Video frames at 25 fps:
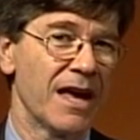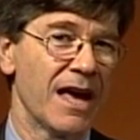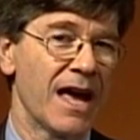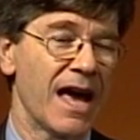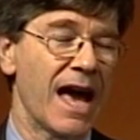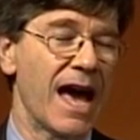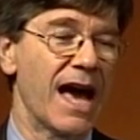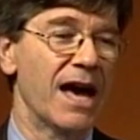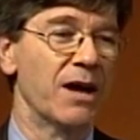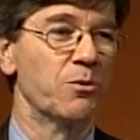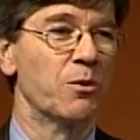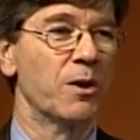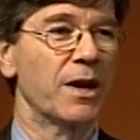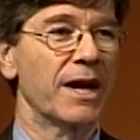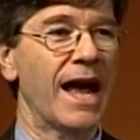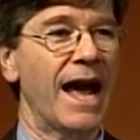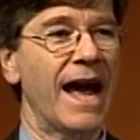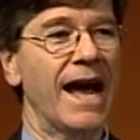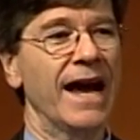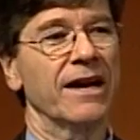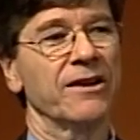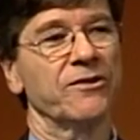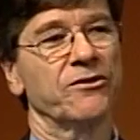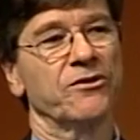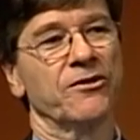And what
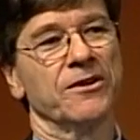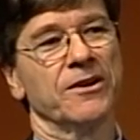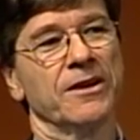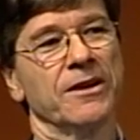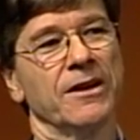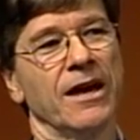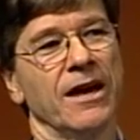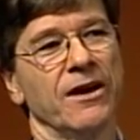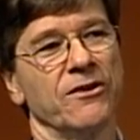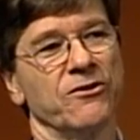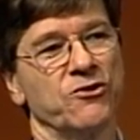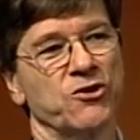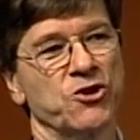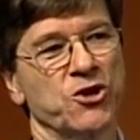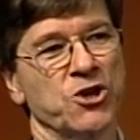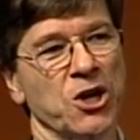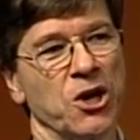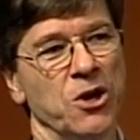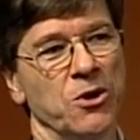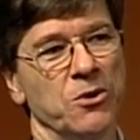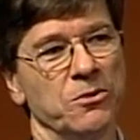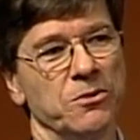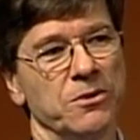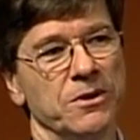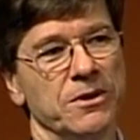Hansen has
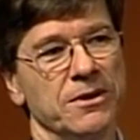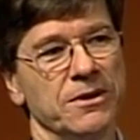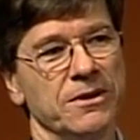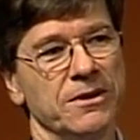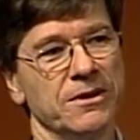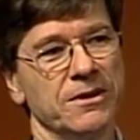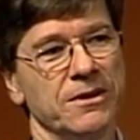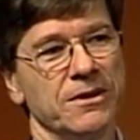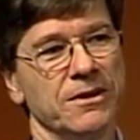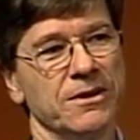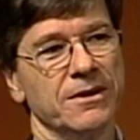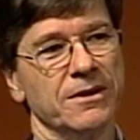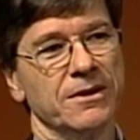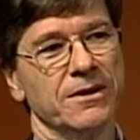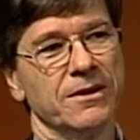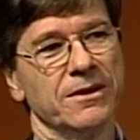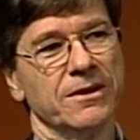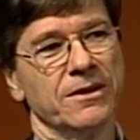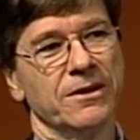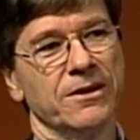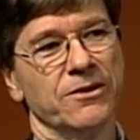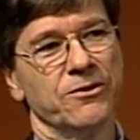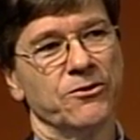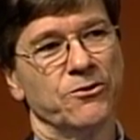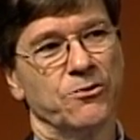shown,
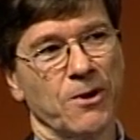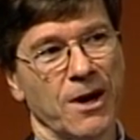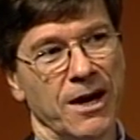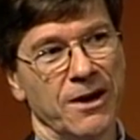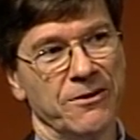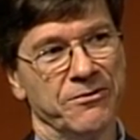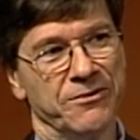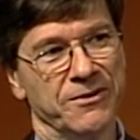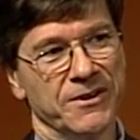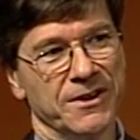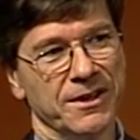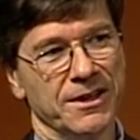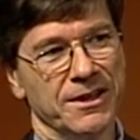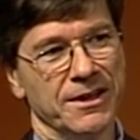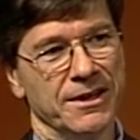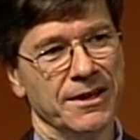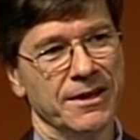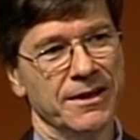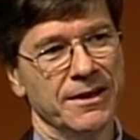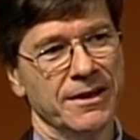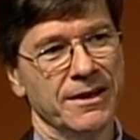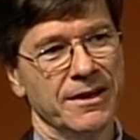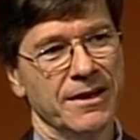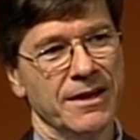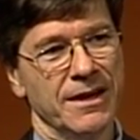dreadfully,
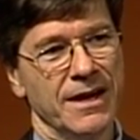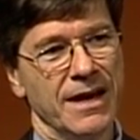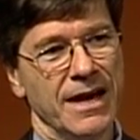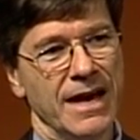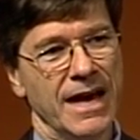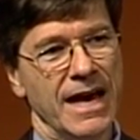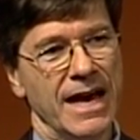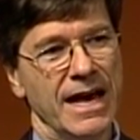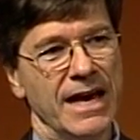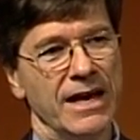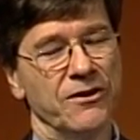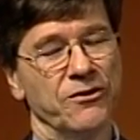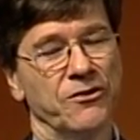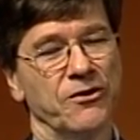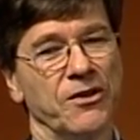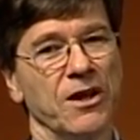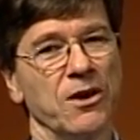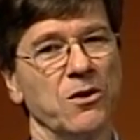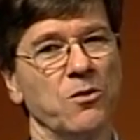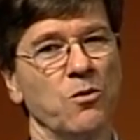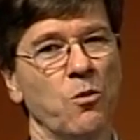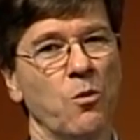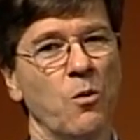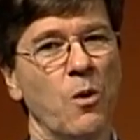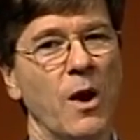is that
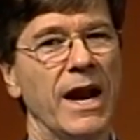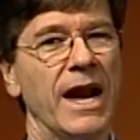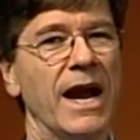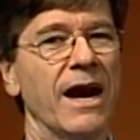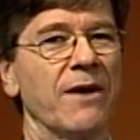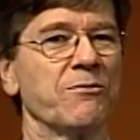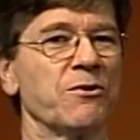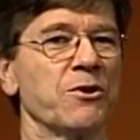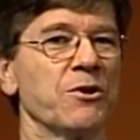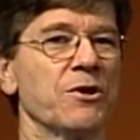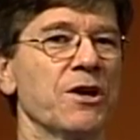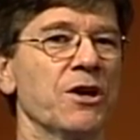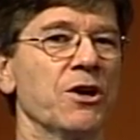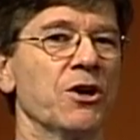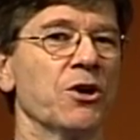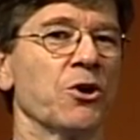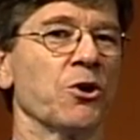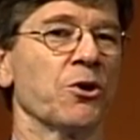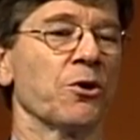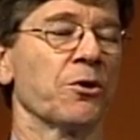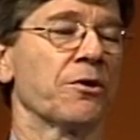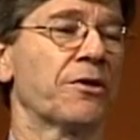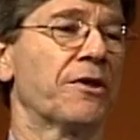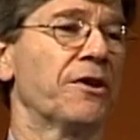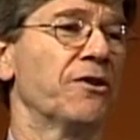whenever the
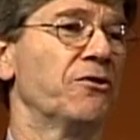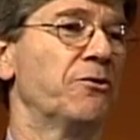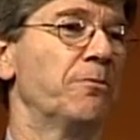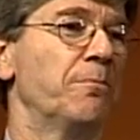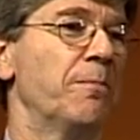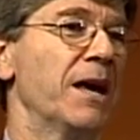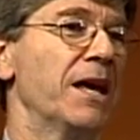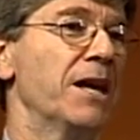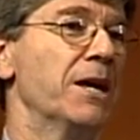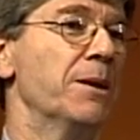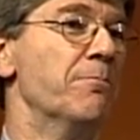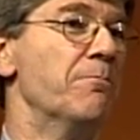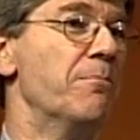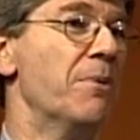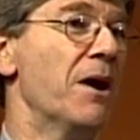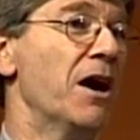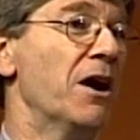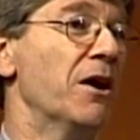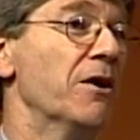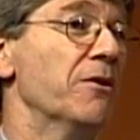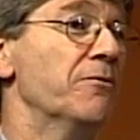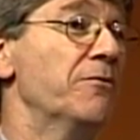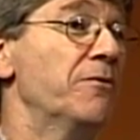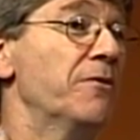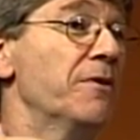Earth has been
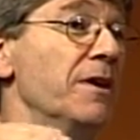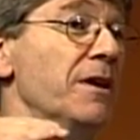above